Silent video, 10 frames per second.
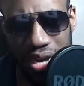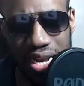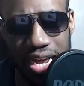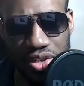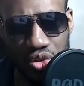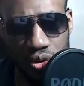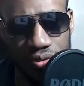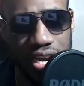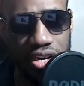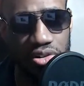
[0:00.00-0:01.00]
had sort of
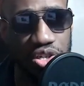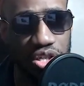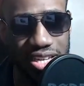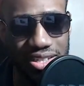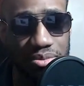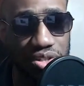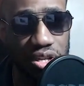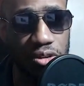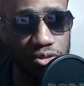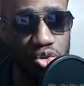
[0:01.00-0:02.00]
ingratiated
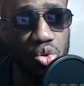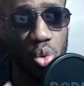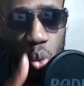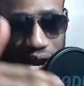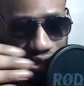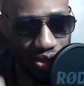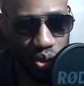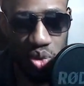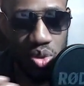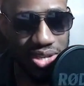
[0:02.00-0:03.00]
himself to the wider
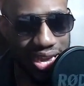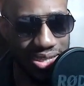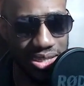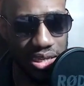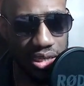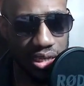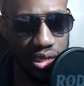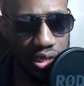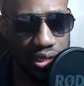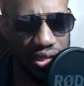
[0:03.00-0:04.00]
society.
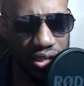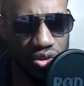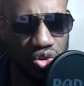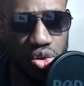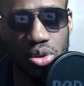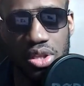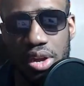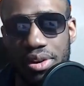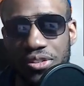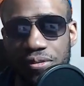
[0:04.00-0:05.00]
So there
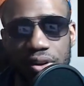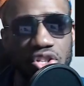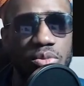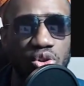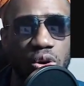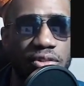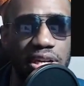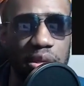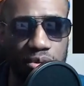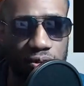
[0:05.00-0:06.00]
is far too much of a
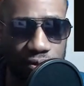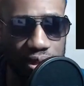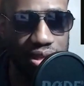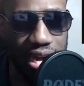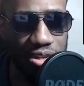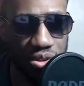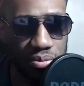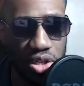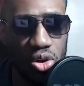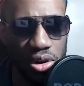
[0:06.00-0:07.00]
leap of faith that has to be
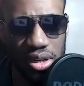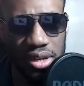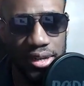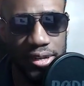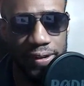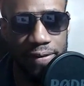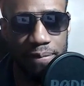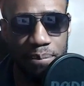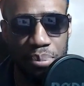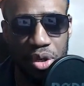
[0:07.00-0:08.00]
done
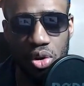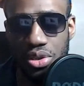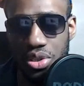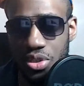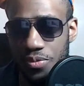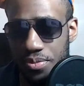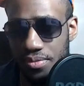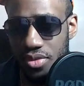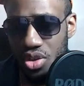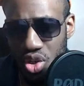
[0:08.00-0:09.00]
because
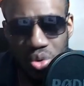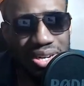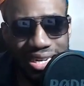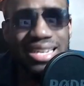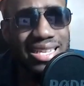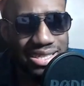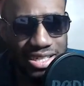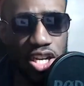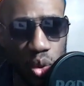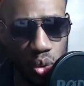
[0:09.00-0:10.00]
you need a
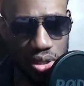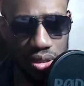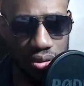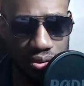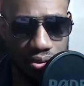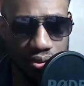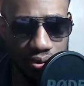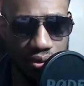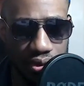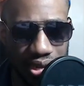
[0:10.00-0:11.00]
sequel.
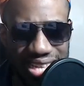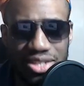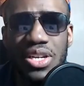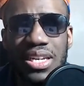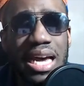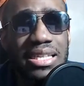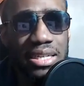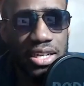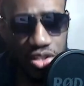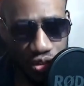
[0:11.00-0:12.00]
At, you need at
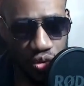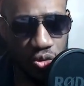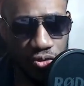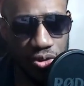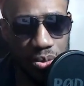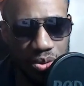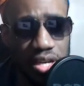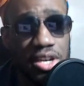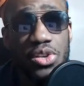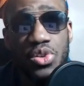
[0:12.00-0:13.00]
least two films
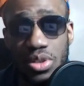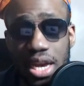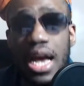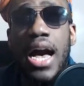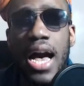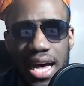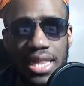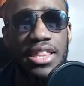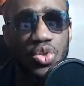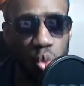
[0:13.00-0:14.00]
so that, aha,
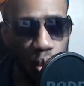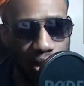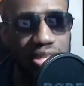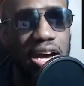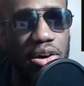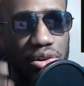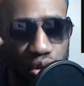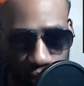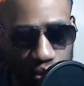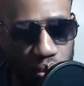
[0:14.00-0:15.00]
this world now
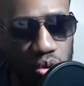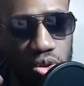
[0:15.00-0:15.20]
knows what